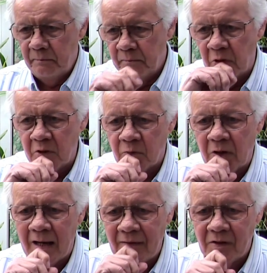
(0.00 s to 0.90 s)
But
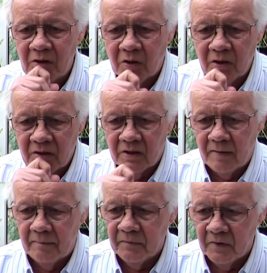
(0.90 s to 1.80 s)
we'll have a look at
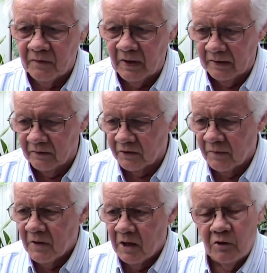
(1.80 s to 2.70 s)
the things,
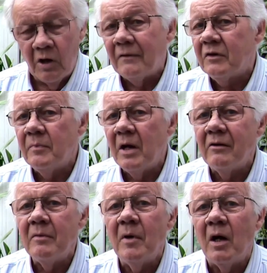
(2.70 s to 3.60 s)
and you have to
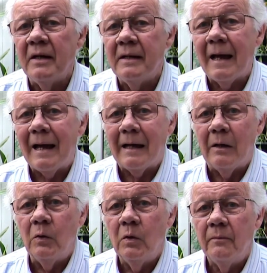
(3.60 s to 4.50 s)
bear in mind
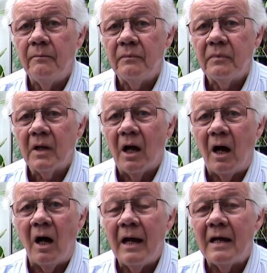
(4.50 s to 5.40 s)
now,
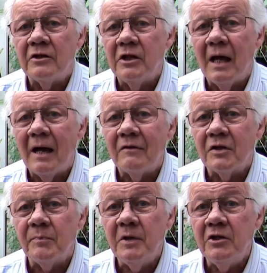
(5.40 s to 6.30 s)
I actually have a
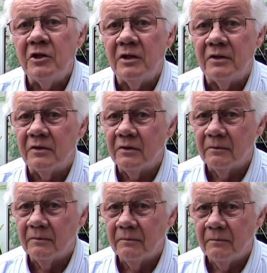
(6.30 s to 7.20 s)
species.
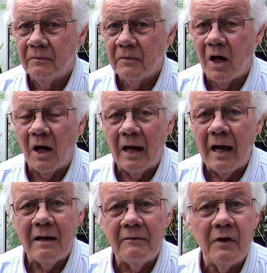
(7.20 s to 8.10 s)
I
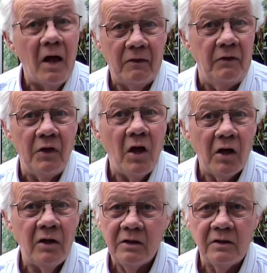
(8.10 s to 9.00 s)
have
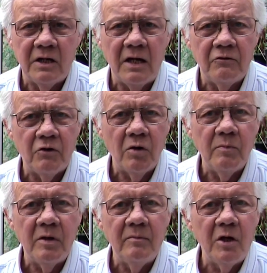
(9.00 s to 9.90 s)
the
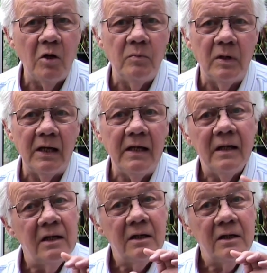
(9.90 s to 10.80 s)
Dendrobium nobile
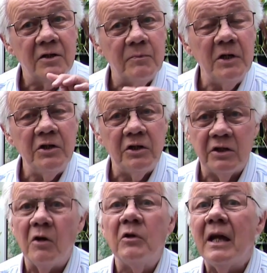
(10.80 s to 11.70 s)

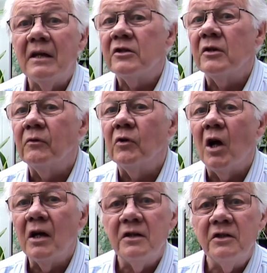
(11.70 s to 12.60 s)
species. Okay, it's a
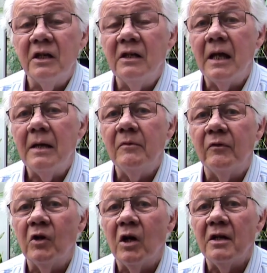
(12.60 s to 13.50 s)
variety, a named
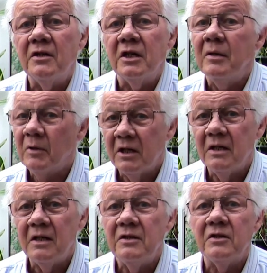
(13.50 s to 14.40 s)
variety, but
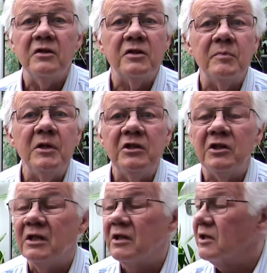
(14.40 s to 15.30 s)
it is the
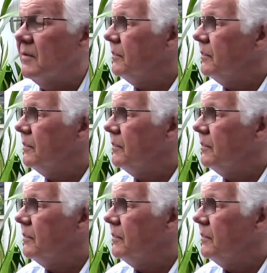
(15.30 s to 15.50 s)
species.